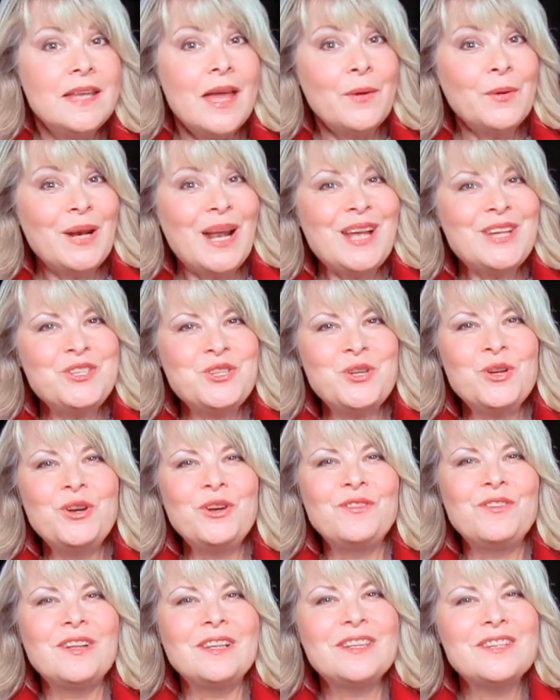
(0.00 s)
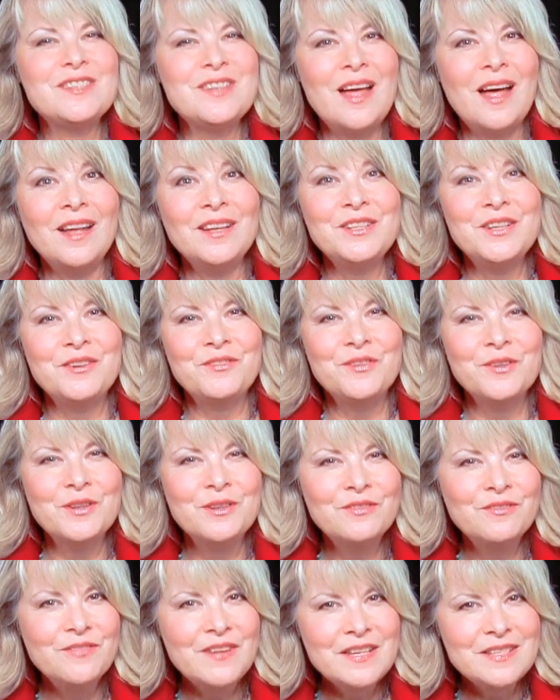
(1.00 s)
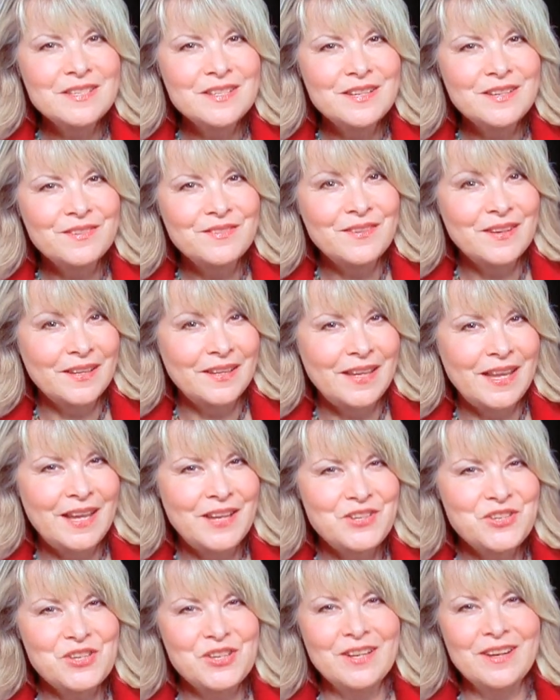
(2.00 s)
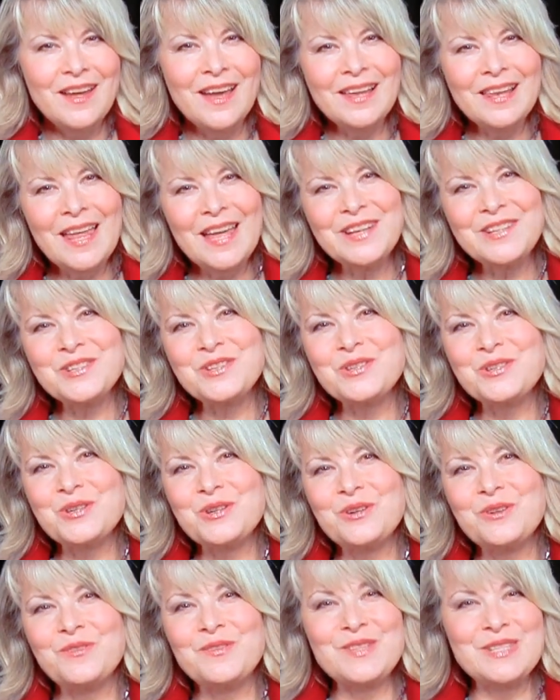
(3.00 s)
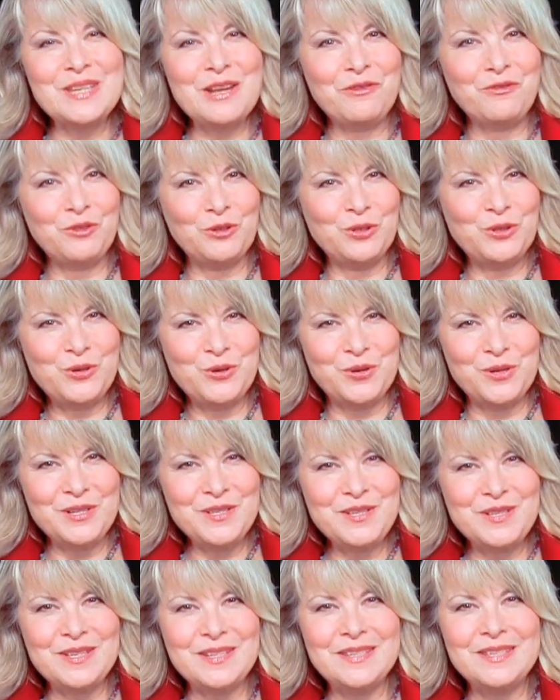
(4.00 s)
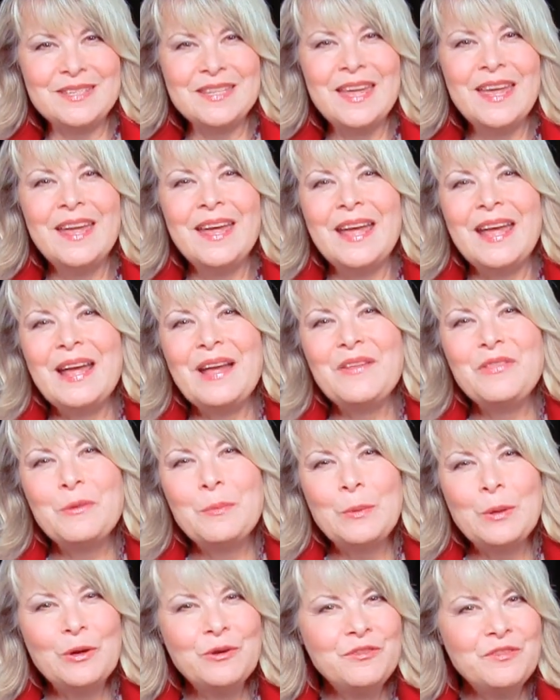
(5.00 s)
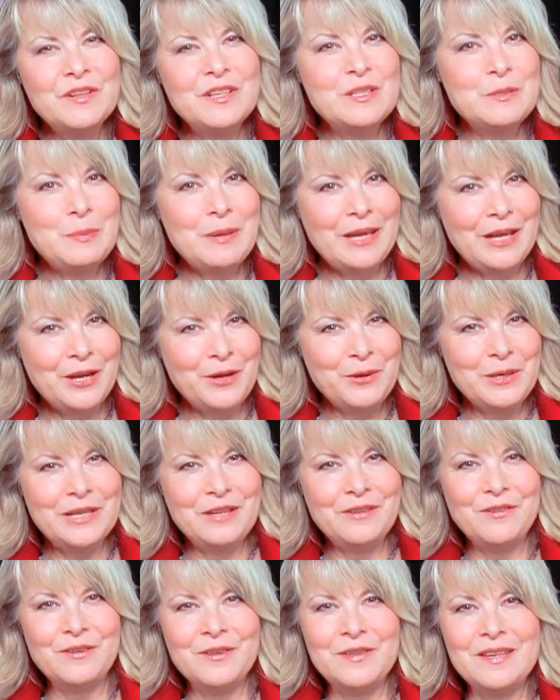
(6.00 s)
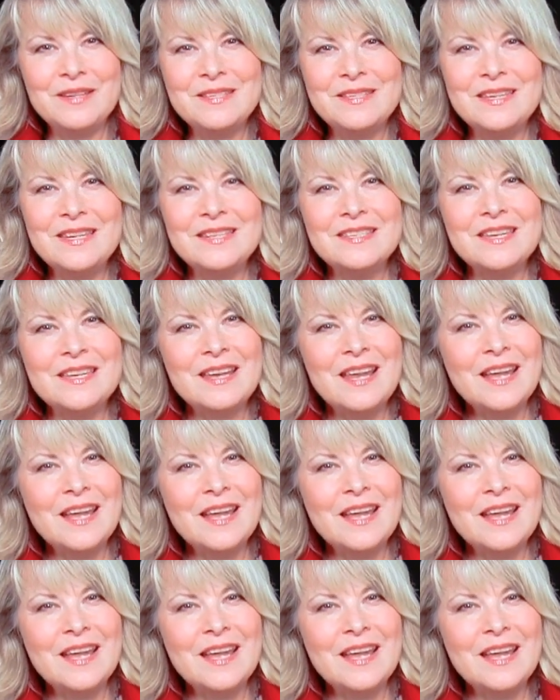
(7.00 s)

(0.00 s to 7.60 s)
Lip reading: Now, when I serve lasagna for a festive occasion, I like to serve several courses. And the perfect pairing for this is a